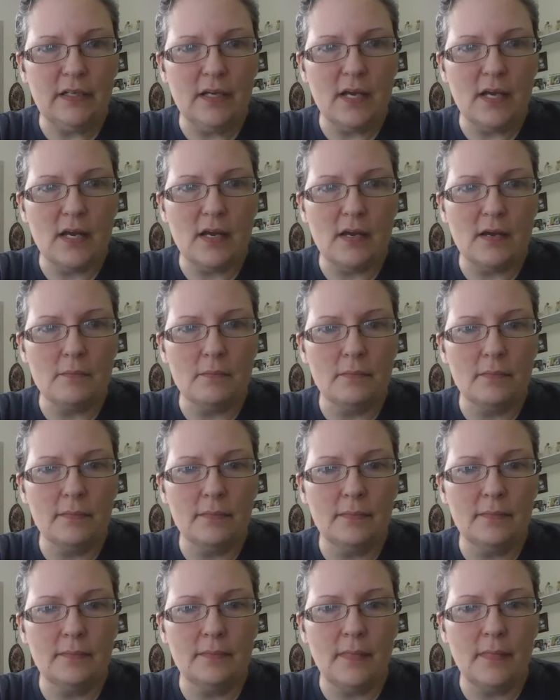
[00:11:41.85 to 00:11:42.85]

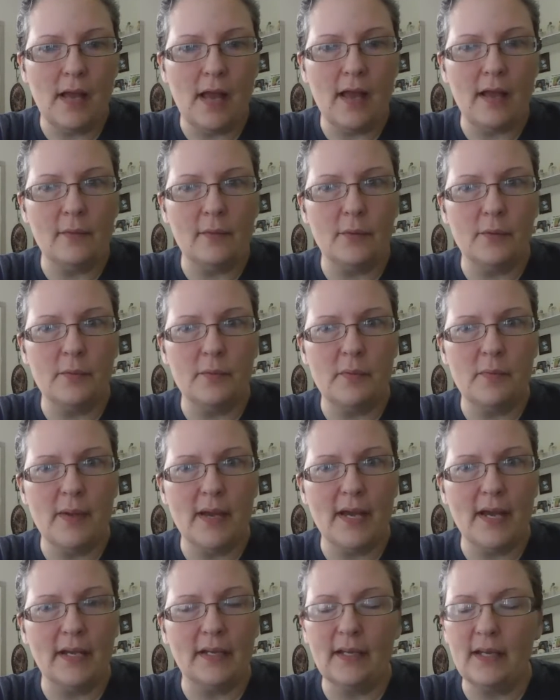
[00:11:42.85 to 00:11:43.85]
I will be
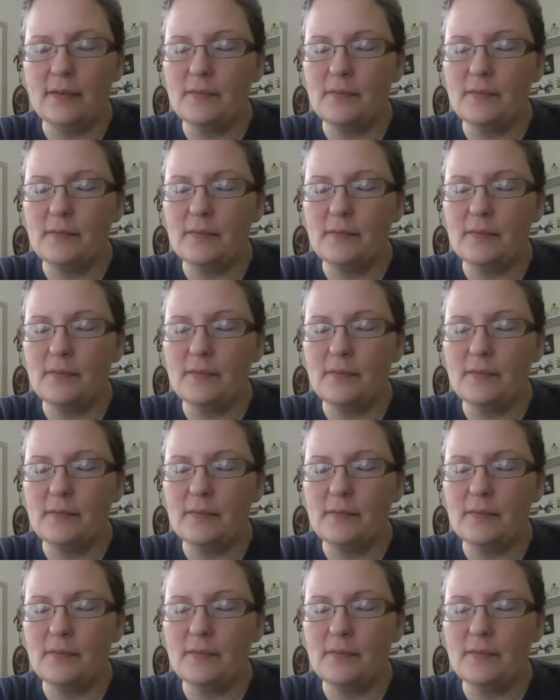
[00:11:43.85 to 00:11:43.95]
back.